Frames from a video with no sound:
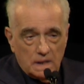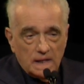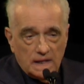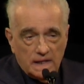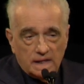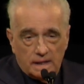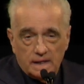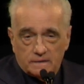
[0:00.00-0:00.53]

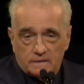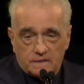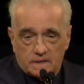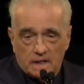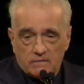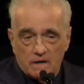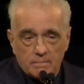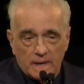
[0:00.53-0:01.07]
It
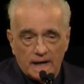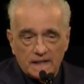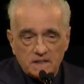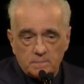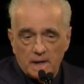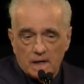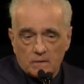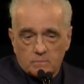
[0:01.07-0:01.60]
reminds
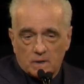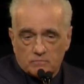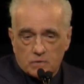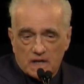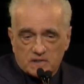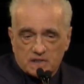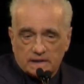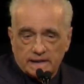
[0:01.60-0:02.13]
me of what
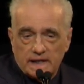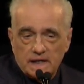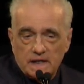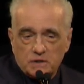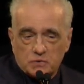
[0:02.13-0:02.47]
Rossellini